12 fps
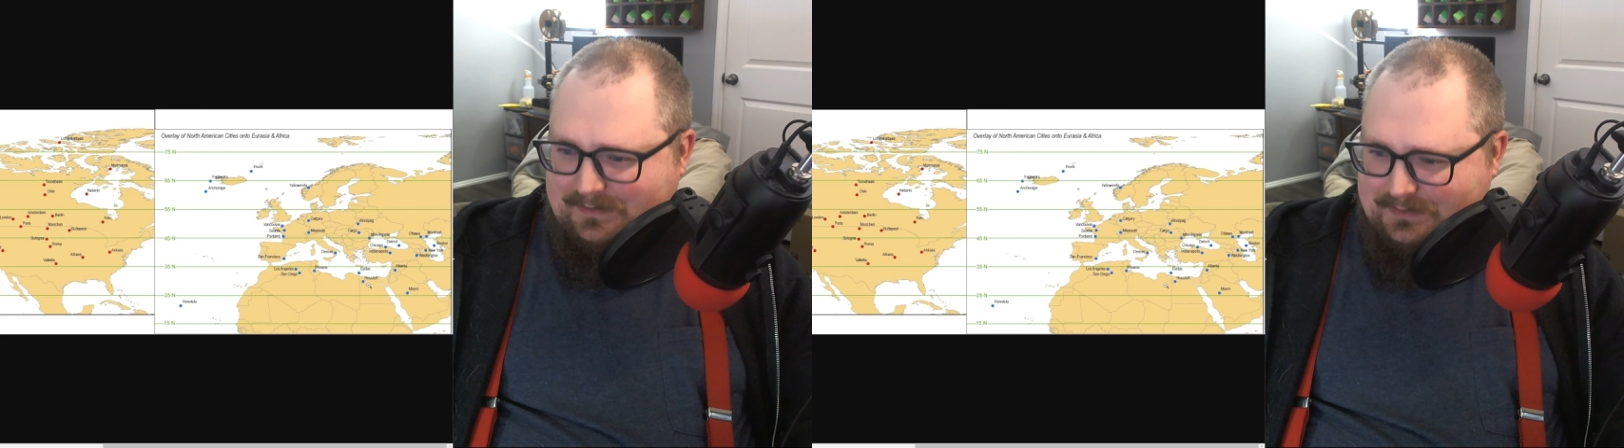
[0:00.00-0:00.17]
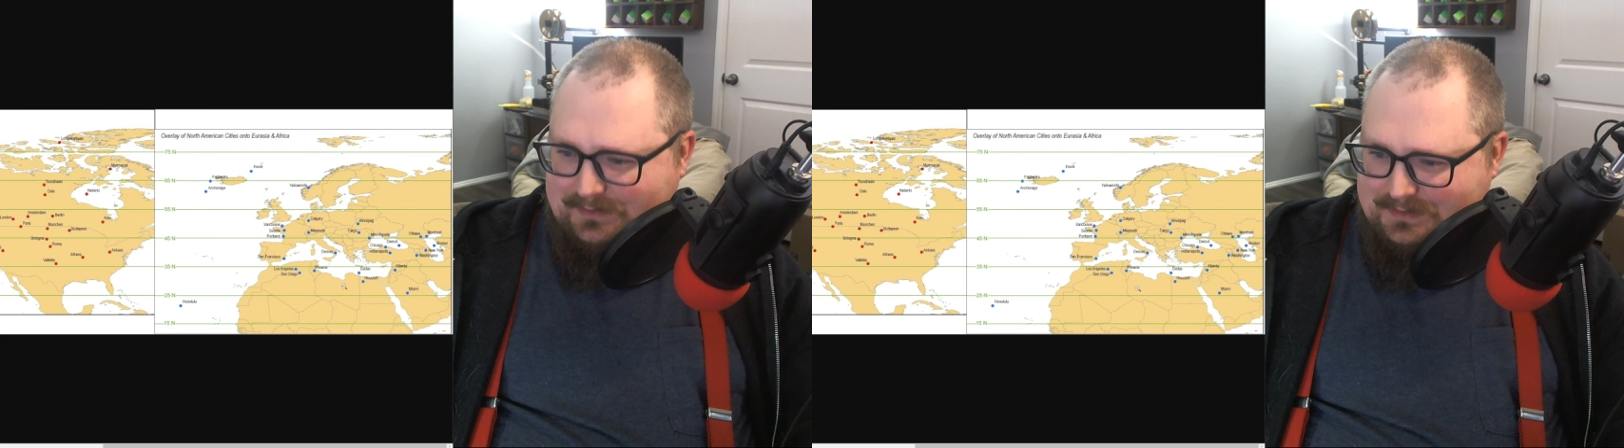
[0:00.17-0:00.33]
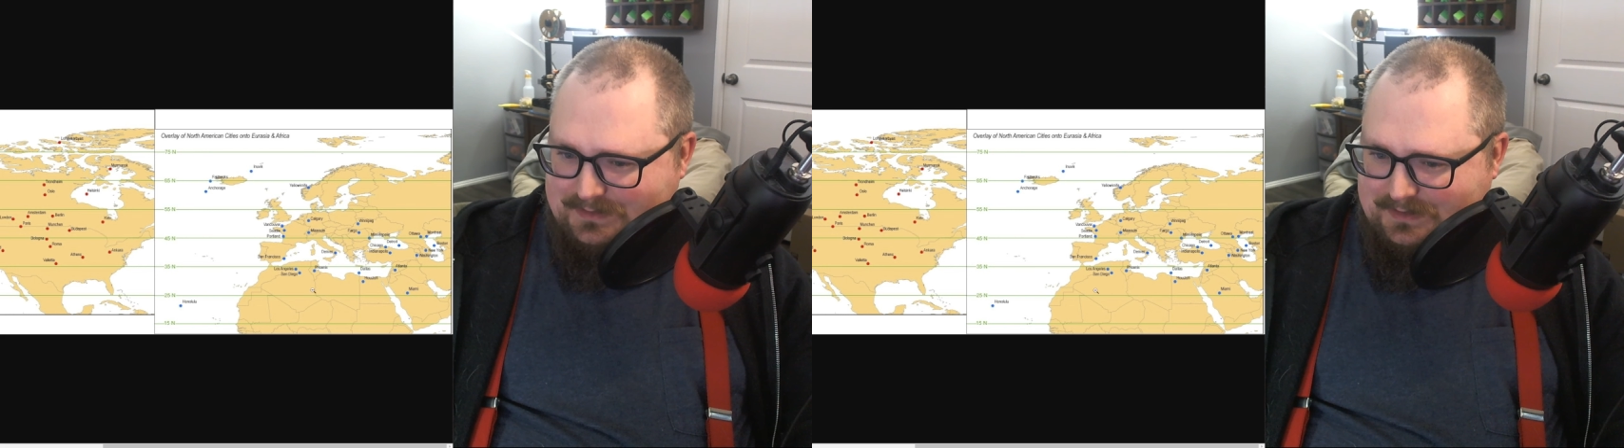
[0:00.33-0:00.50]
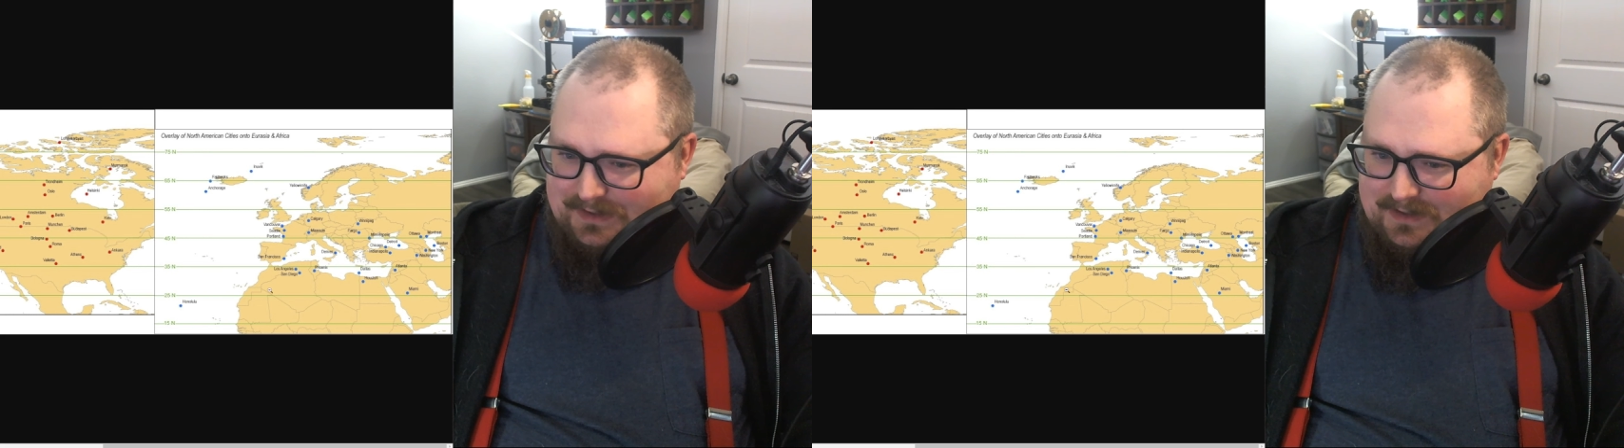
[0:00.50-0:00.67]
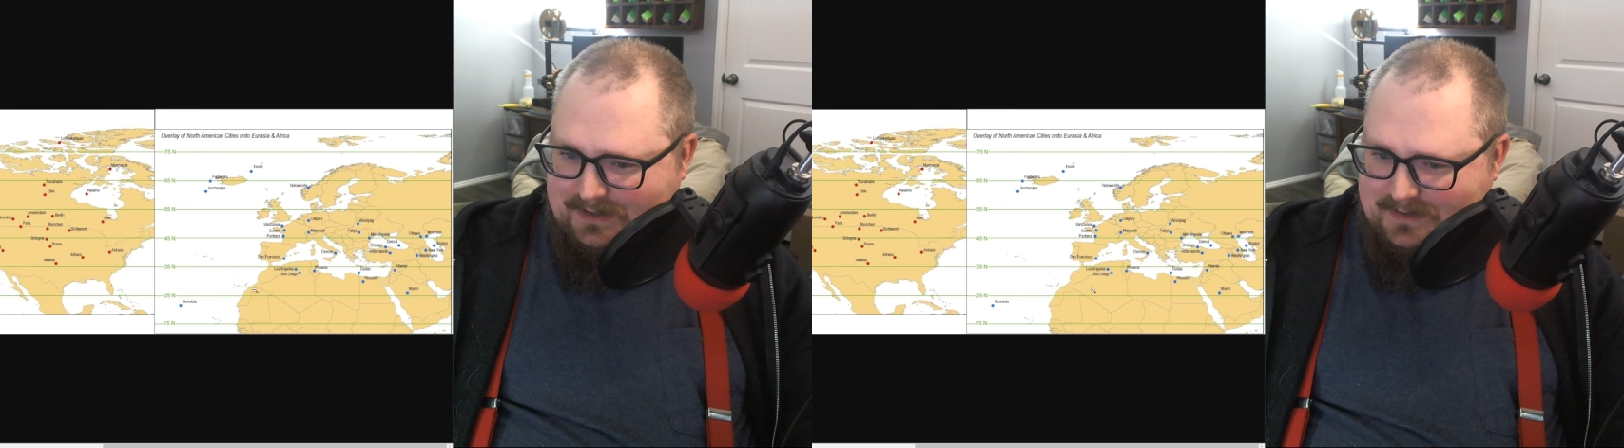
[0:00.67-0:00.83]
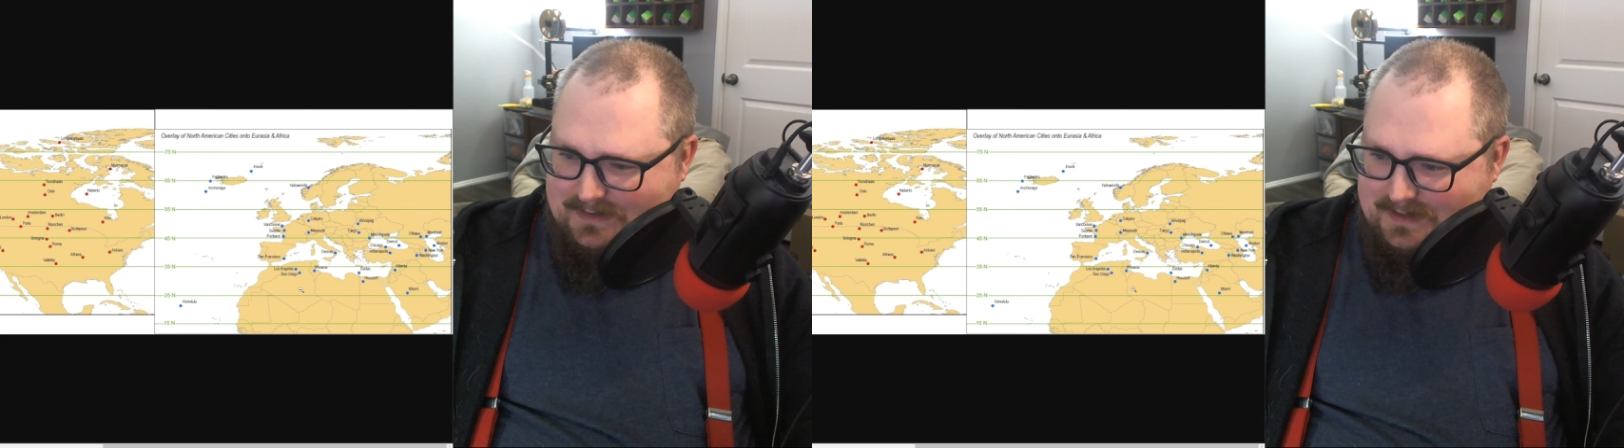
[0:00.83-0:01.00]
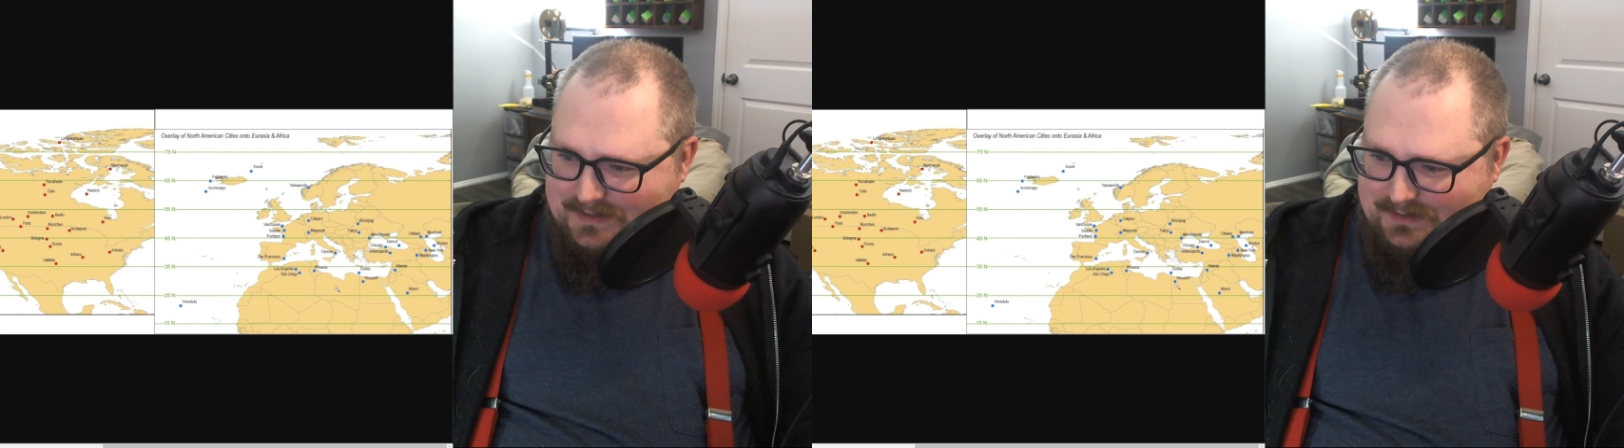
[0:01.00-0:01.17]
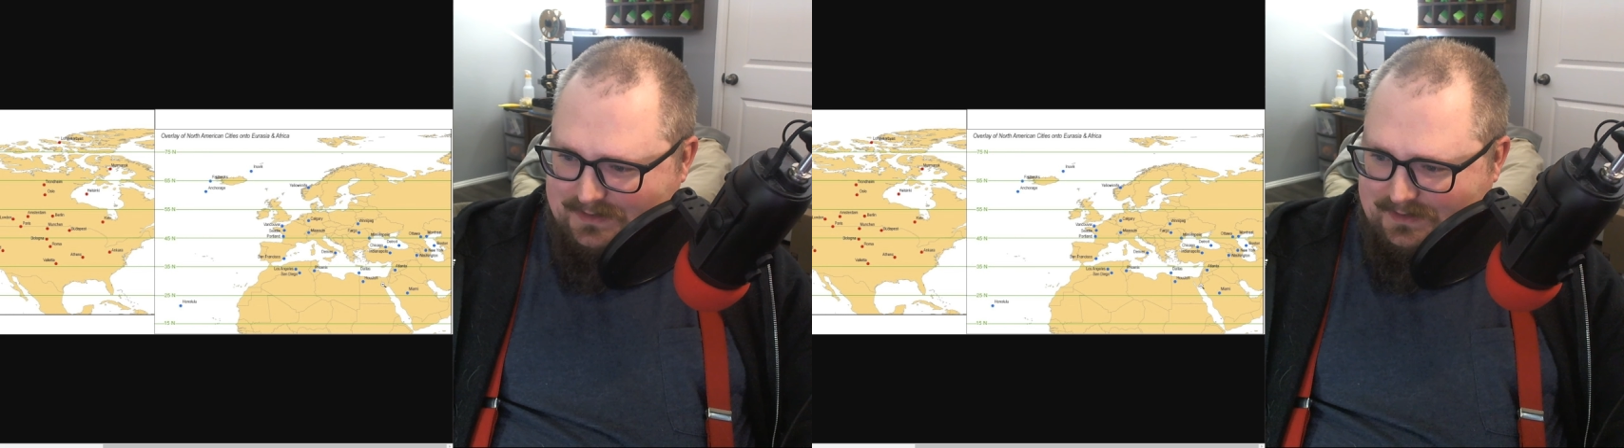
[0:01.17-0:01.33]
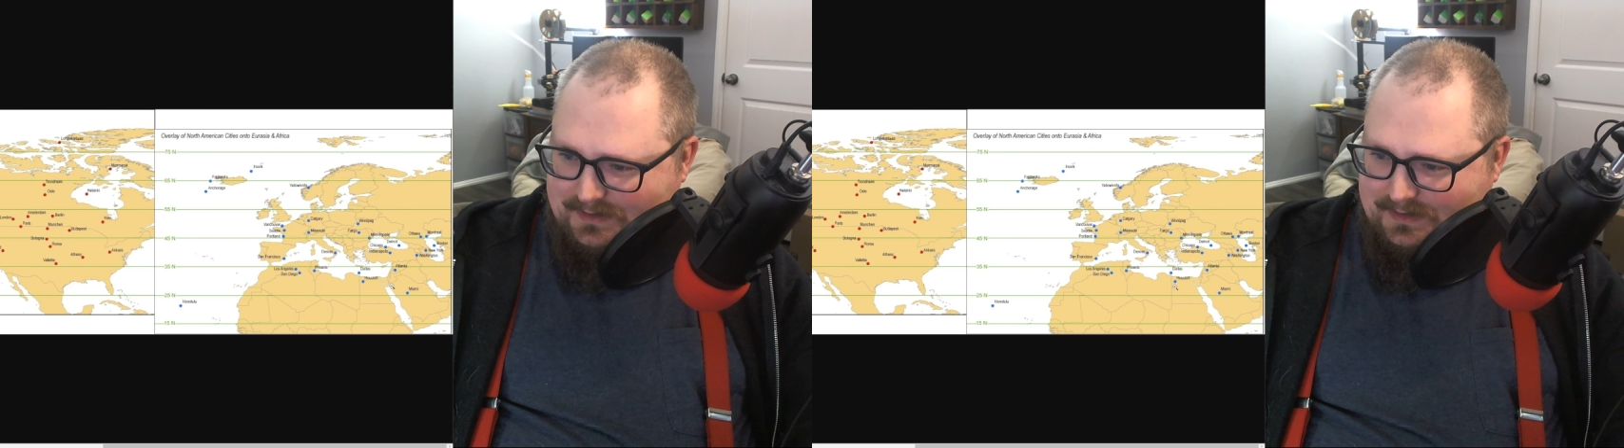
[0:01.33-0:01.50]
the Sahara
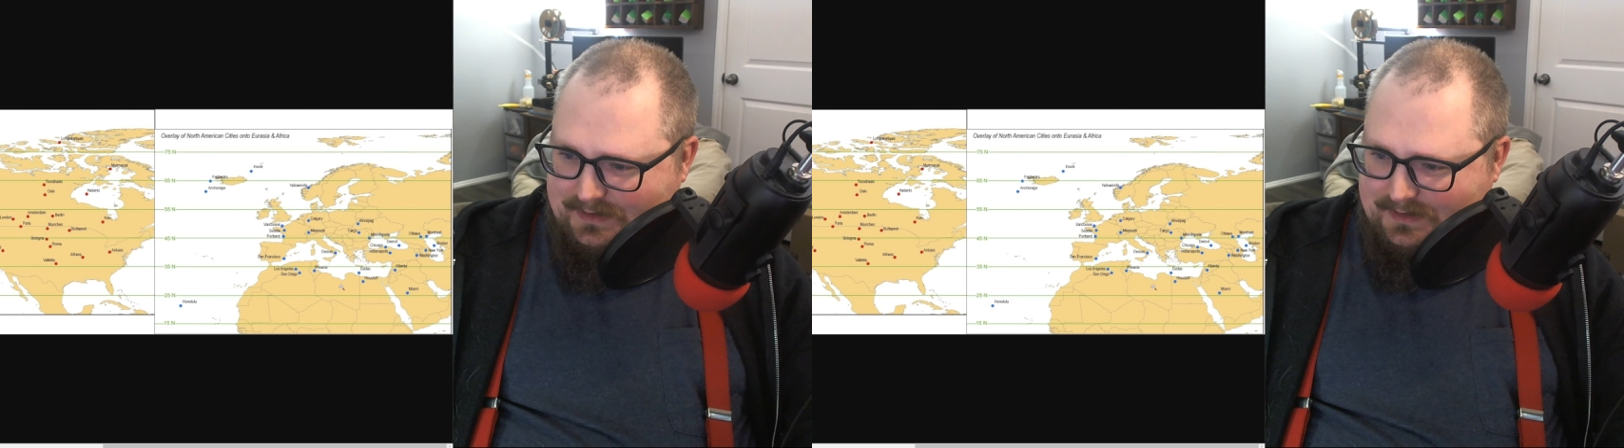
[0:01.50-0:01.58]
Desert